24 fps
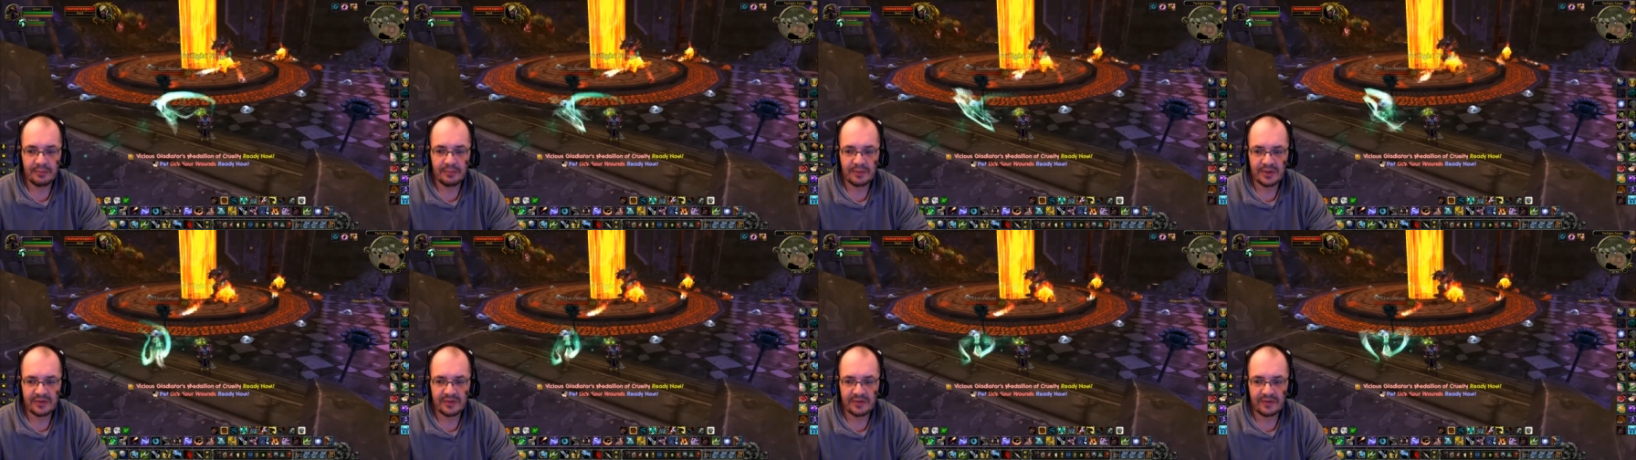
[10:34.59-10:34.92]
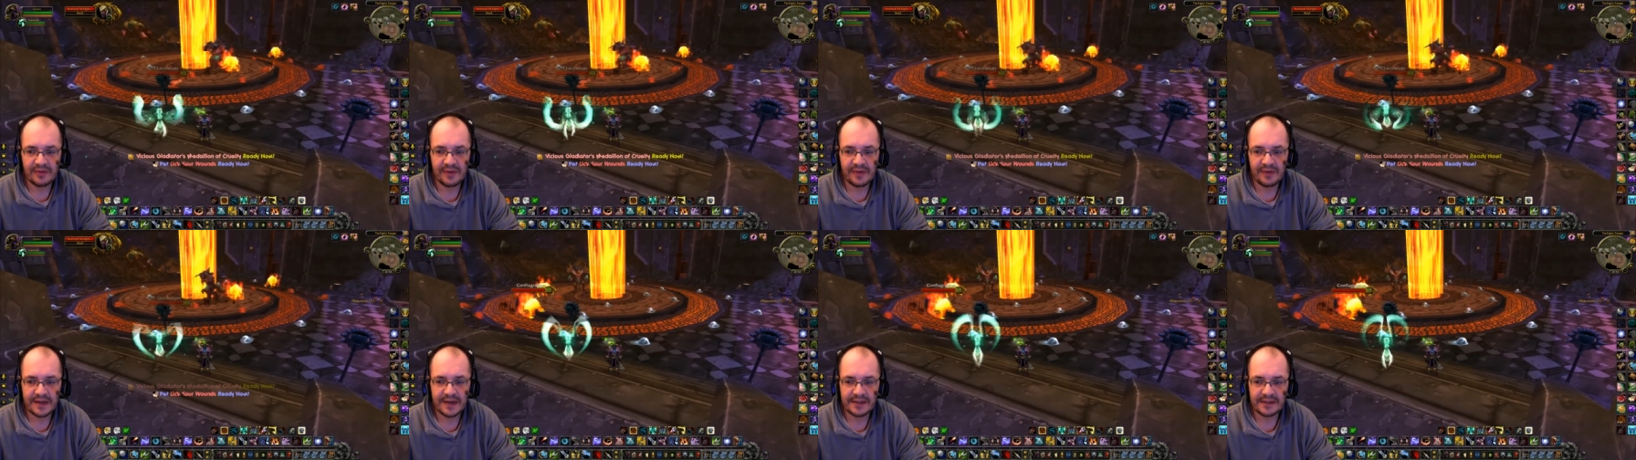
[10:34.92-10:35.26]
Piece of
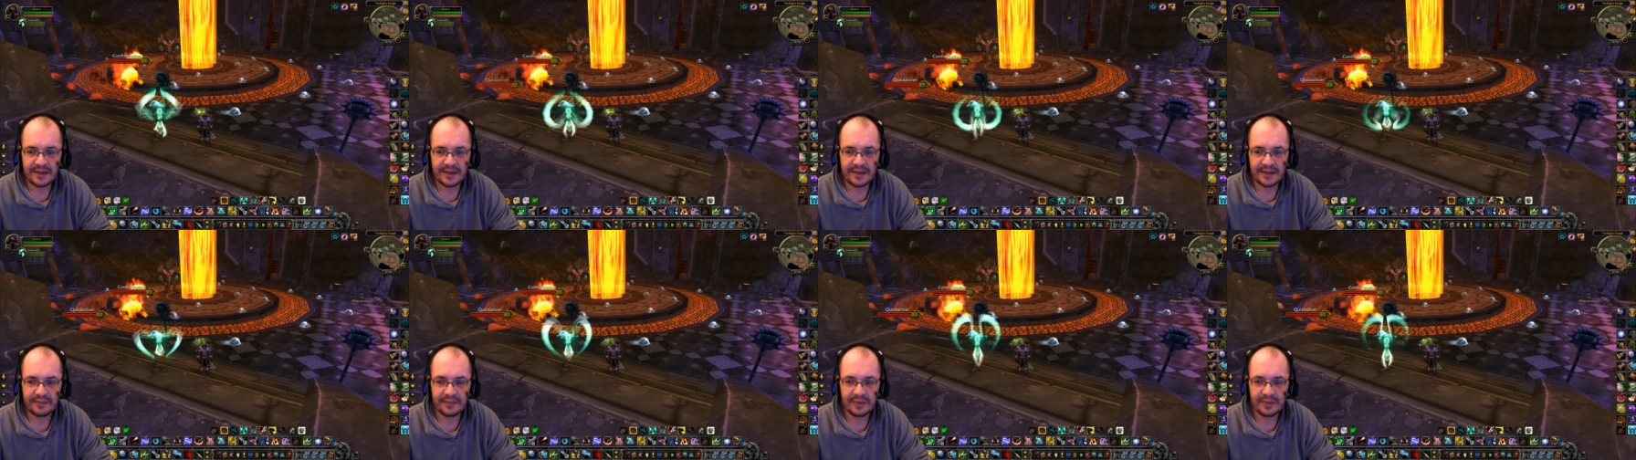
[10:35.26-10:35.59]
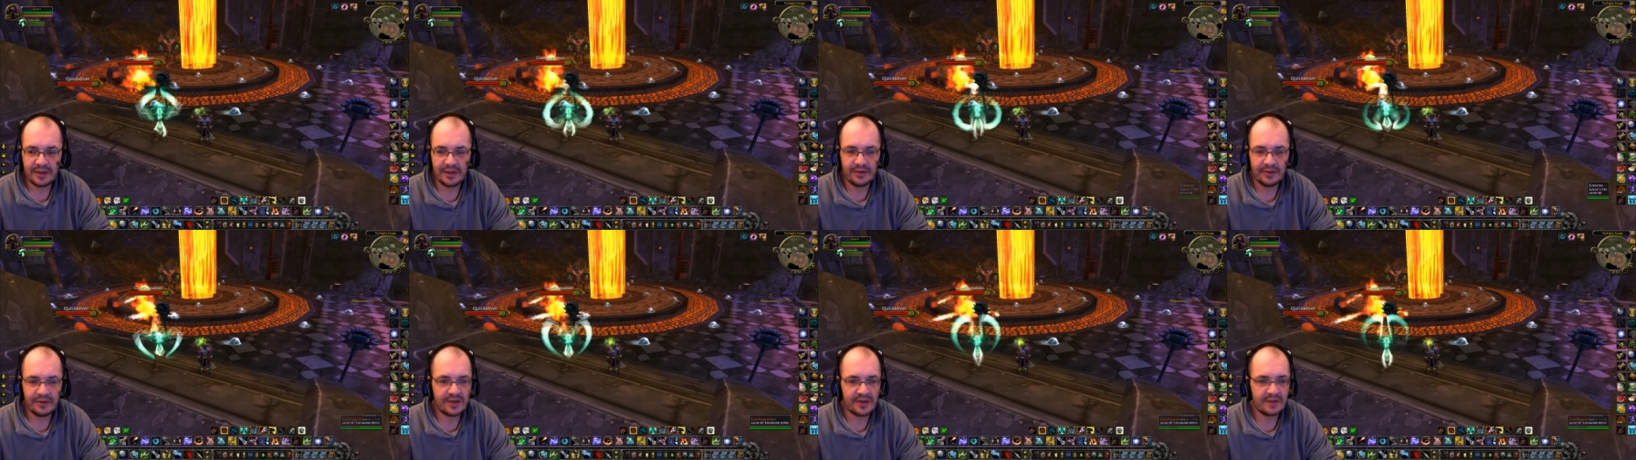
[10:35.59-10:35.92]
advice here,
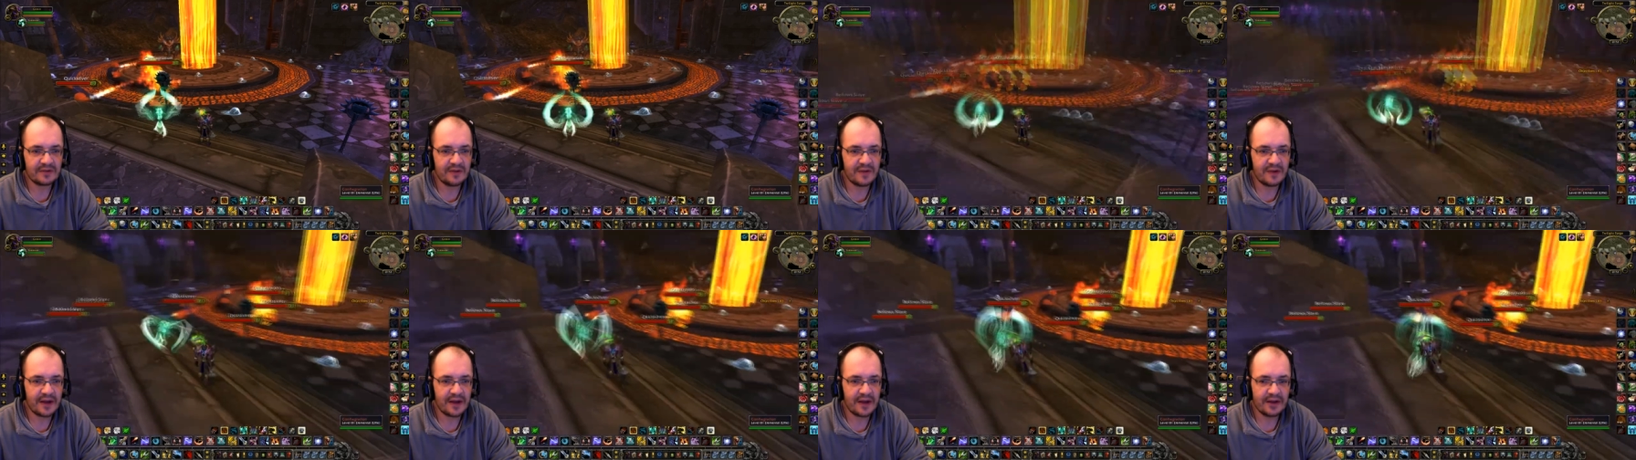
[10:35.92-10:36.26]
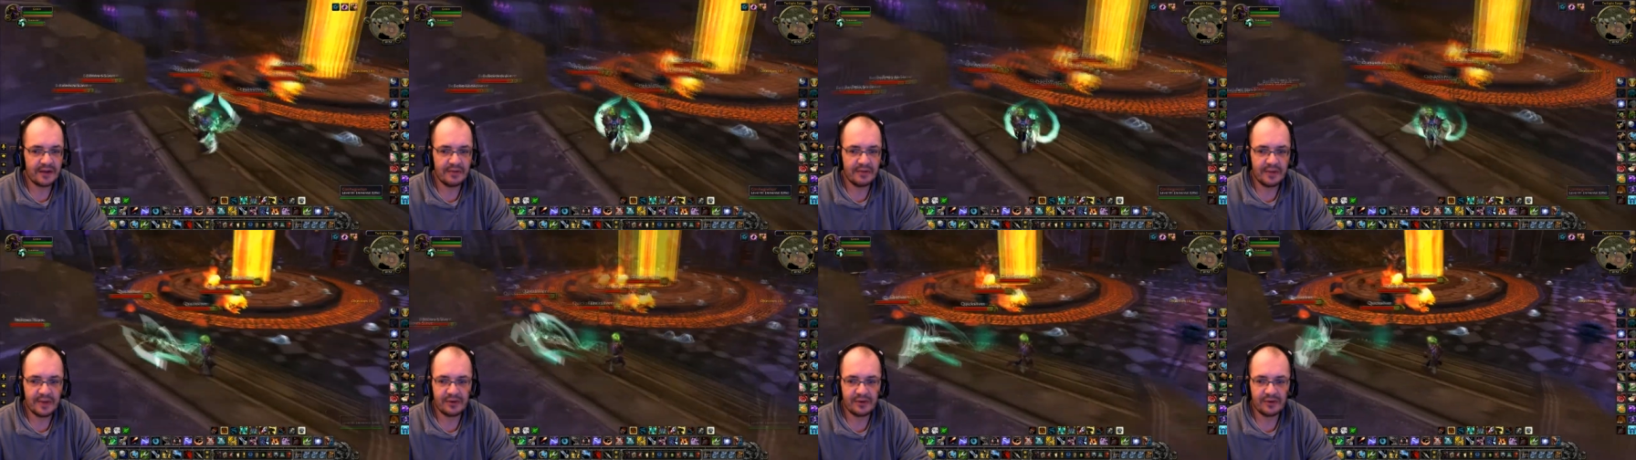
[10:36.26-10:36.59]
kill those fire
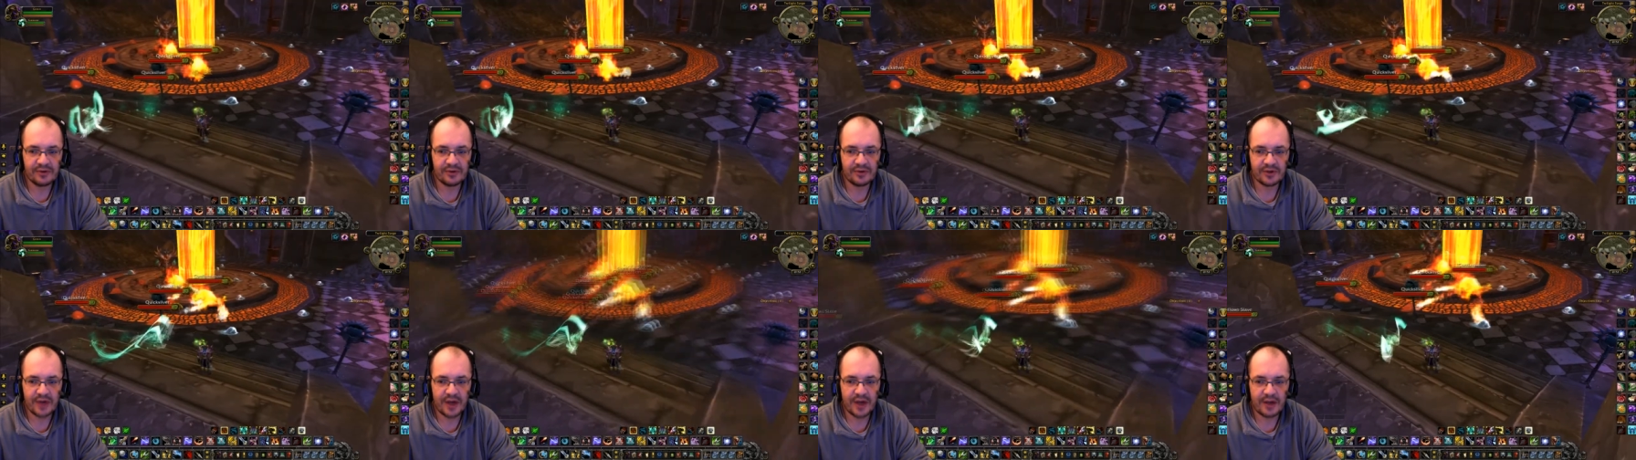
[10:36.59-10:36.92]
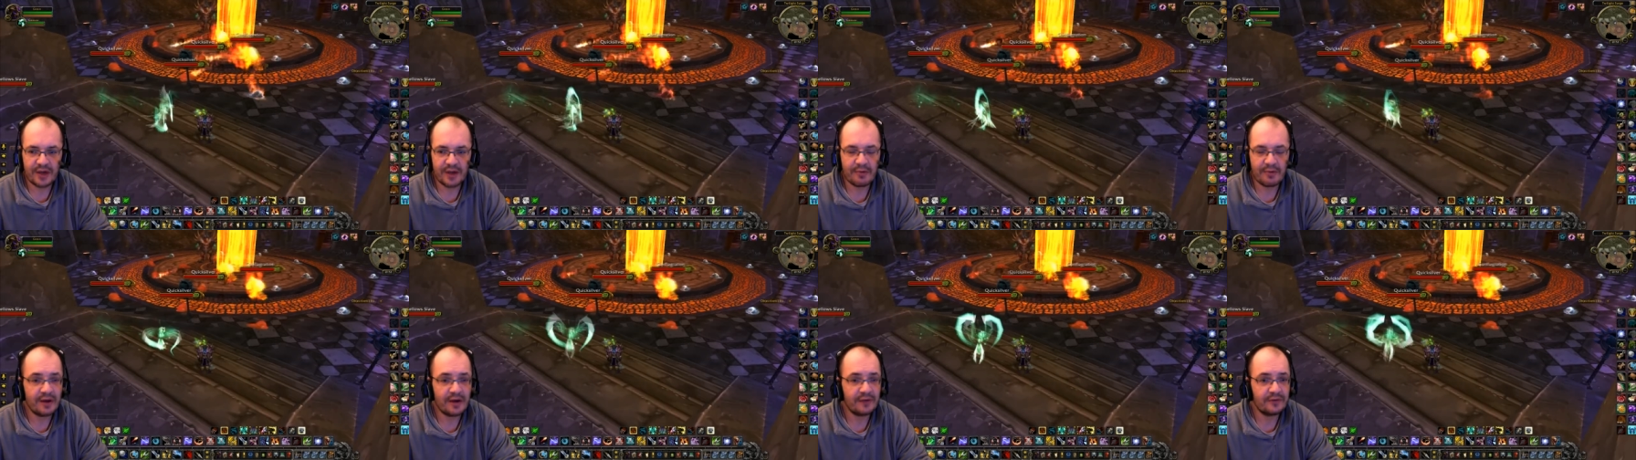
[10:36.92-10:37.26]
elementals
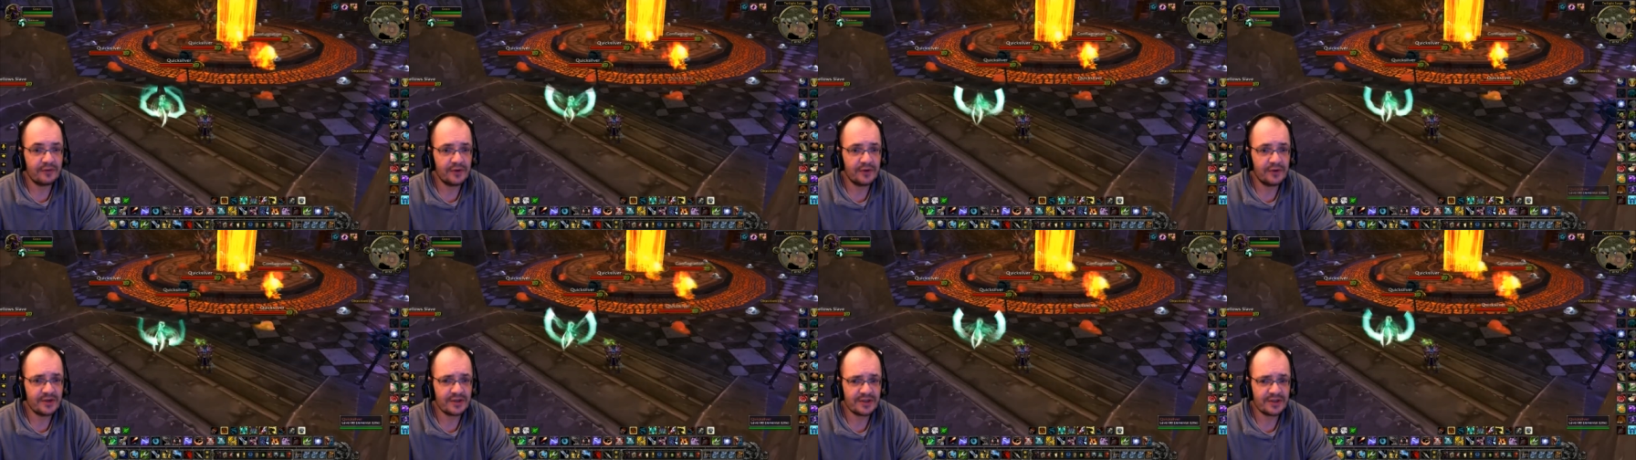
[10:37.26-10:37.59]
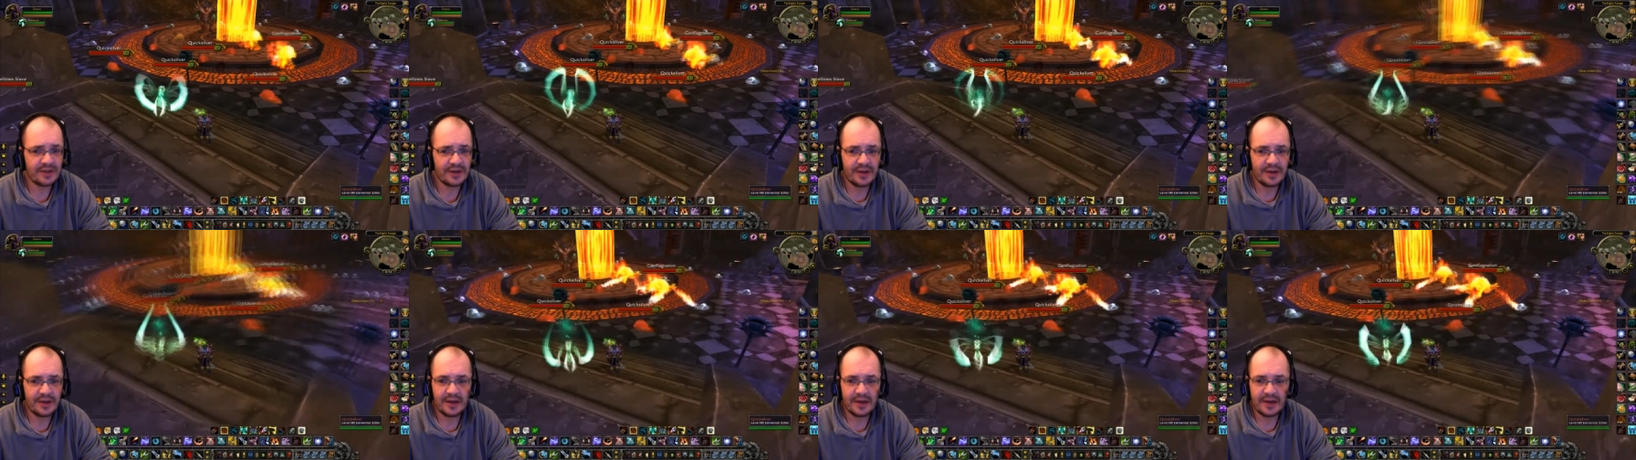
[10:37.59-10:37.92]
going around first.